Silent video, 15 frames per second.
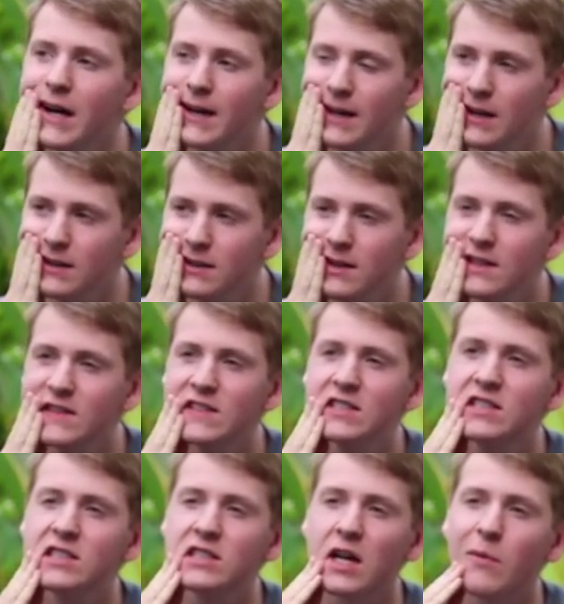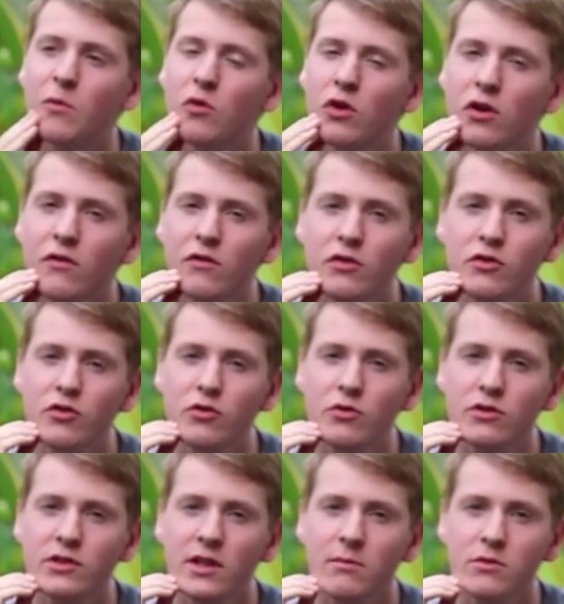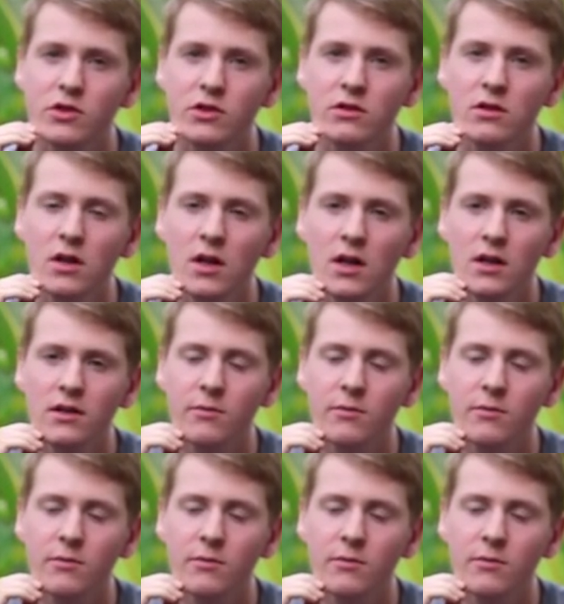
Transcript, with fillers: I guess that's somewhat of a true assumption.